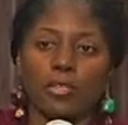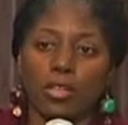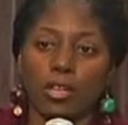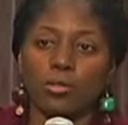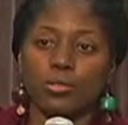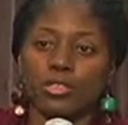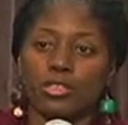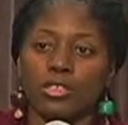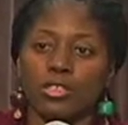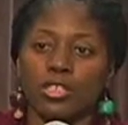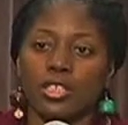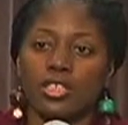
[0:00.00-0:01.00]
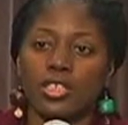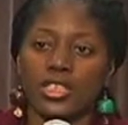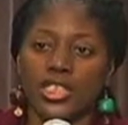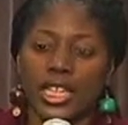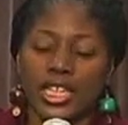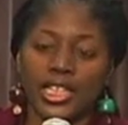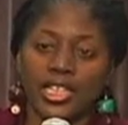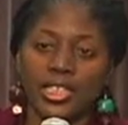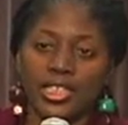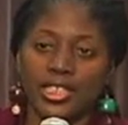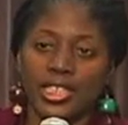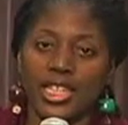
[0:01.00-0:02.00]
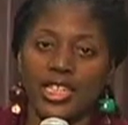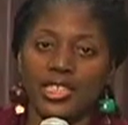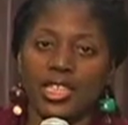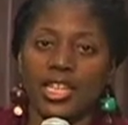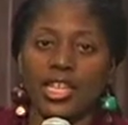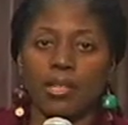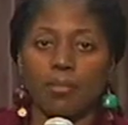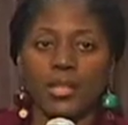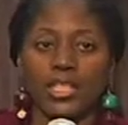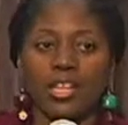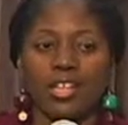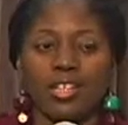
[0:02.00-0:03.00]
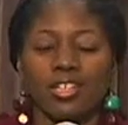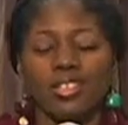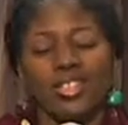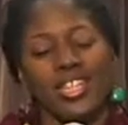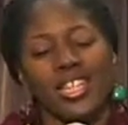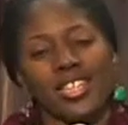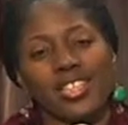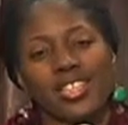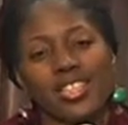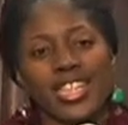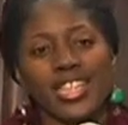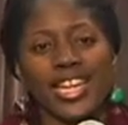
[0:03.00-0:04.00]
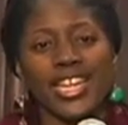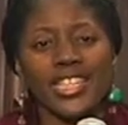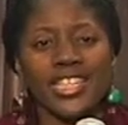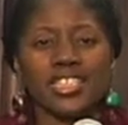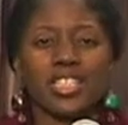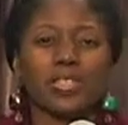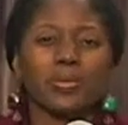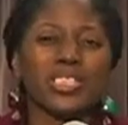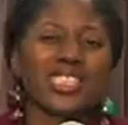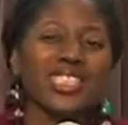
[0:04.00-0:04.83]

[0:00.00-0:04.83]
culture today in the States and beyond. In the late 80s, it was